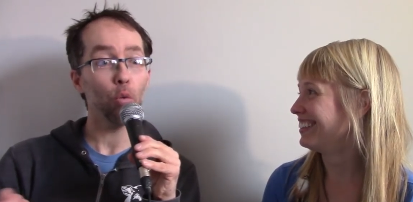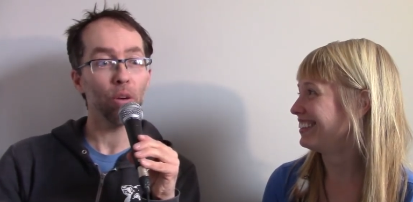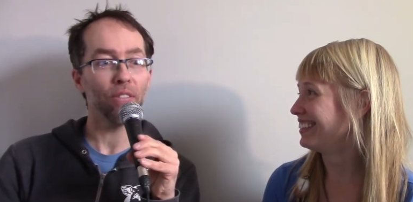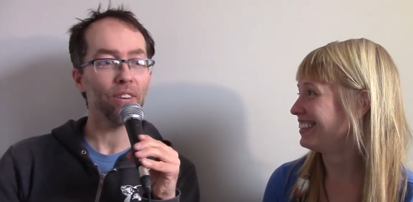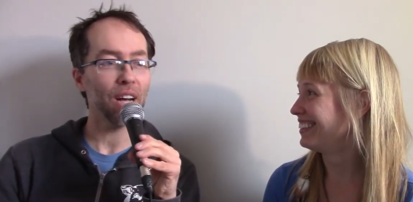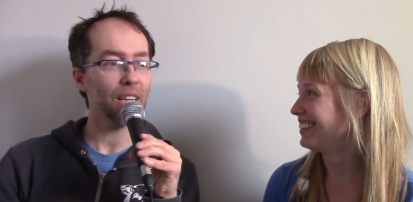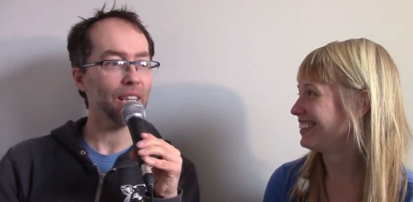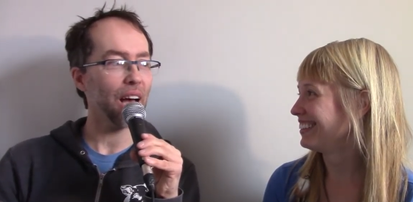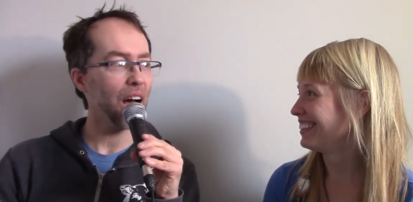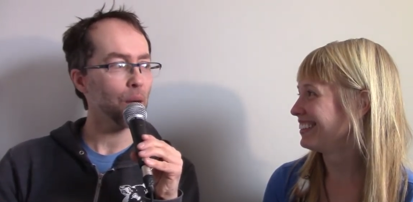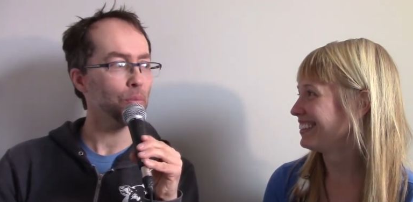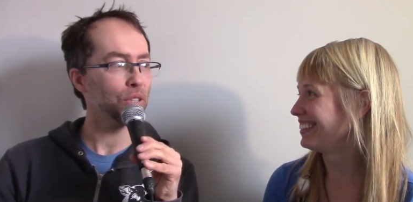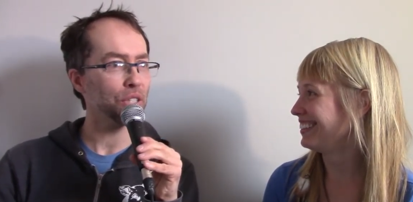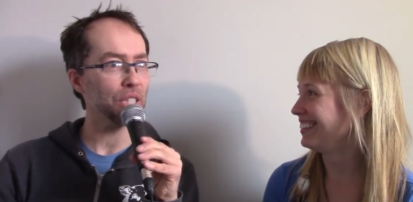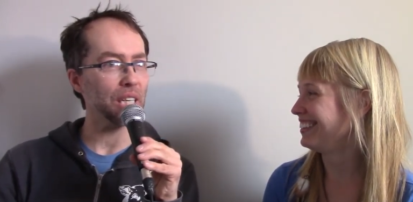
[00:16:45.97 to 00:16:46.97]
Speaker 1: oh, we forgot the
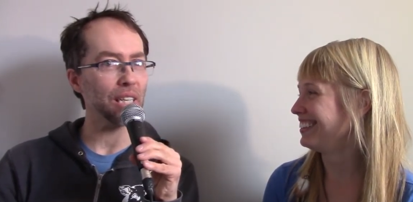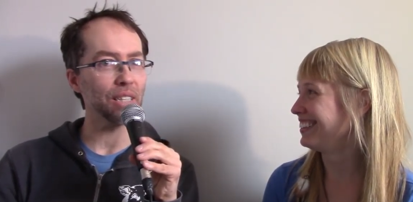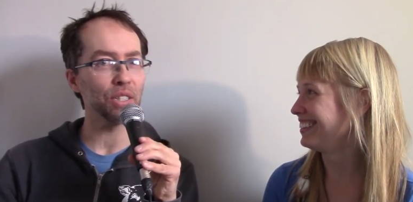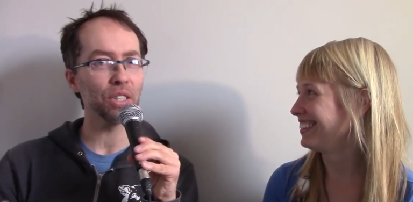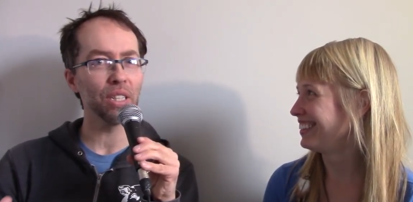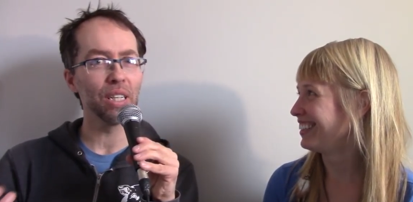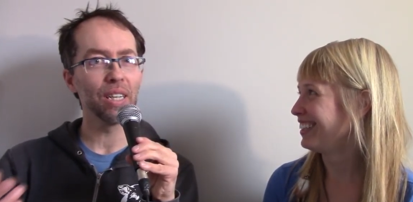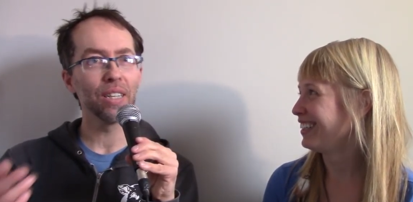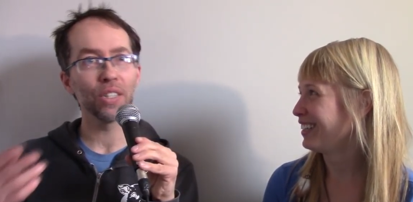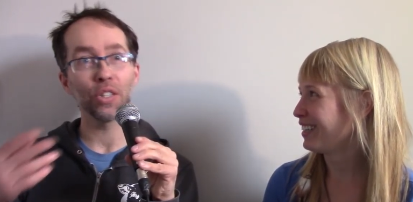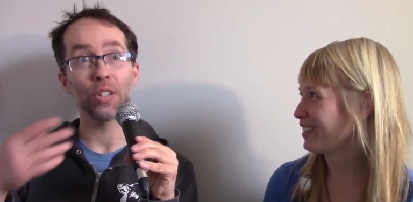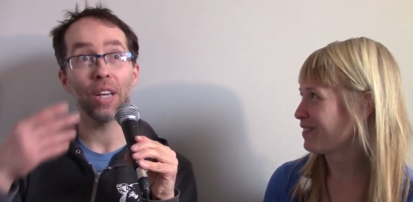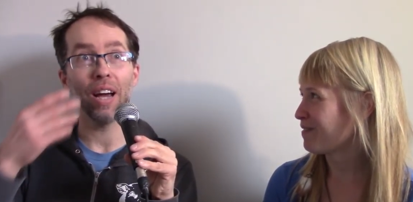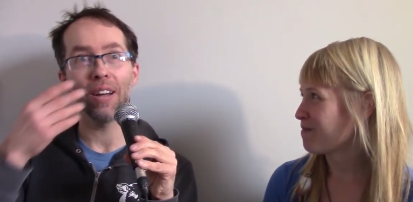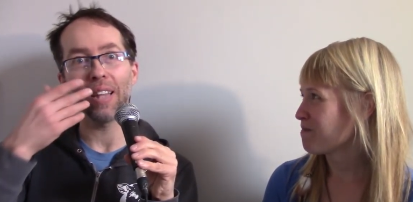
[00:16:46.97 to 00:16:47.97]
apple seeds. So
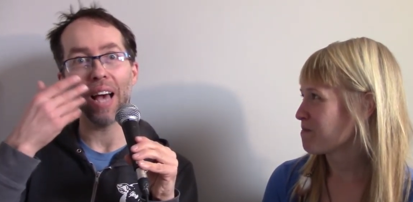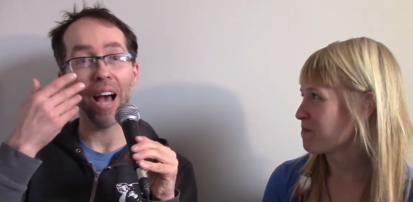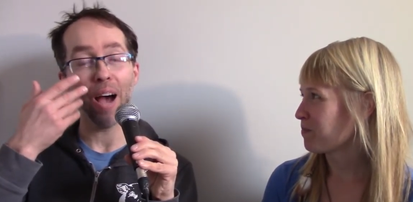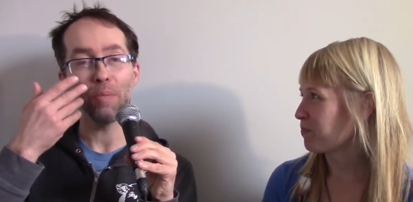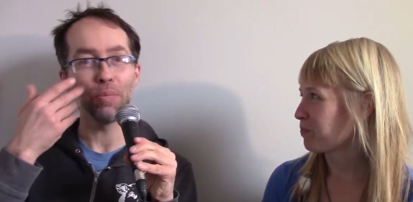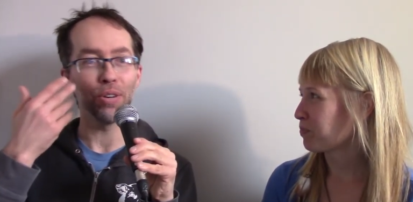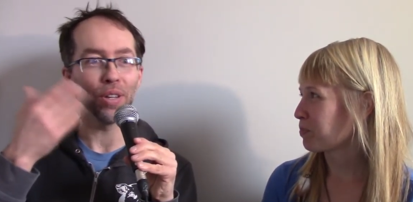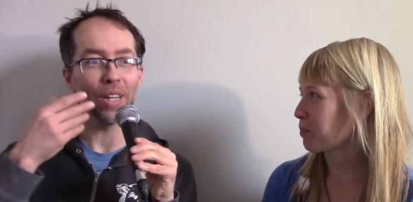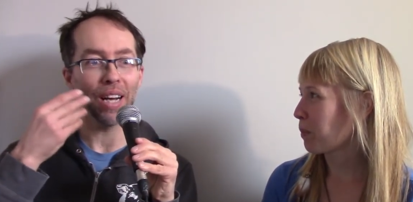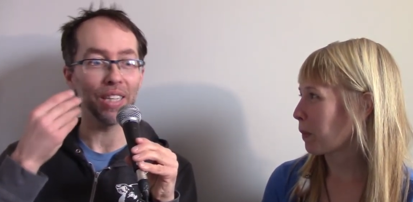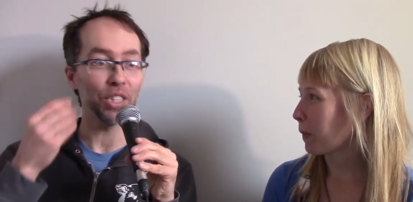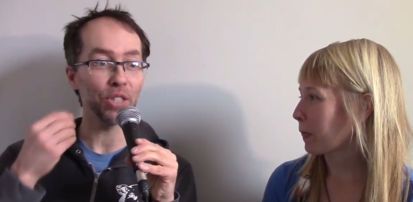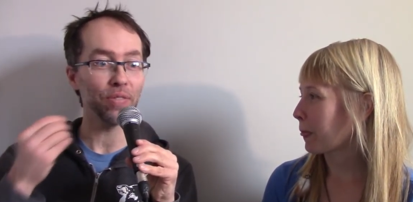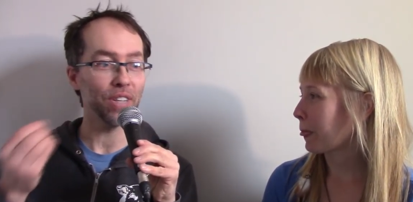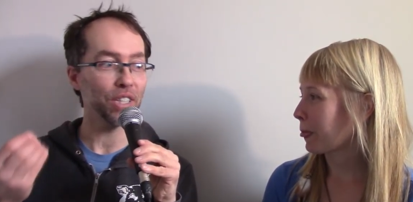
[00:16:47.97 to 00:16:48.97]
yeah, the apple that I
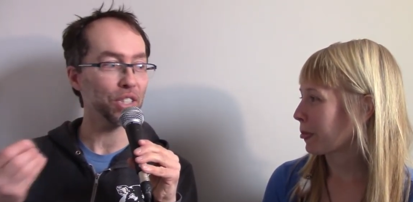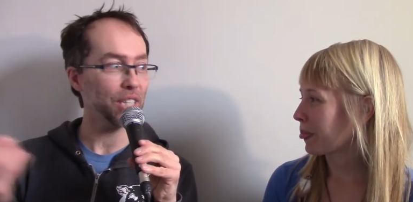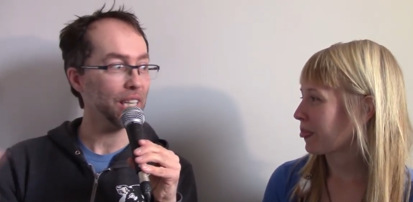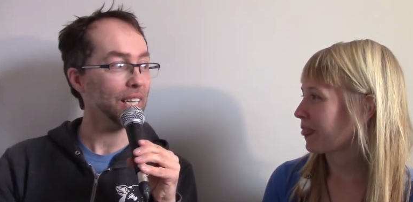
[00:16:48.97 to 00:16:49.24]
just finished